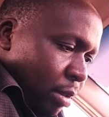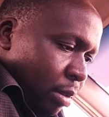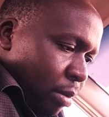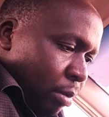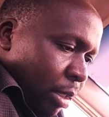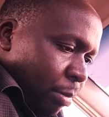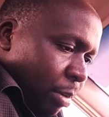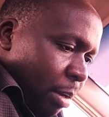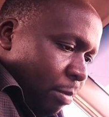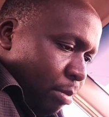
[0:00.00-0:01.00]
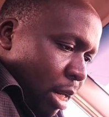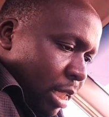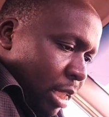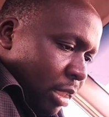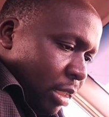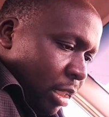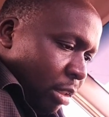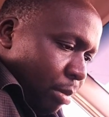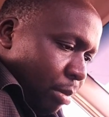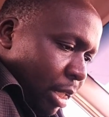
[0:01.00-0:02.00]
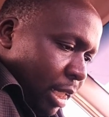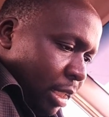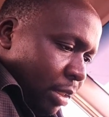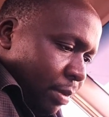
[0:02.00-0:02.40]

with five months recommended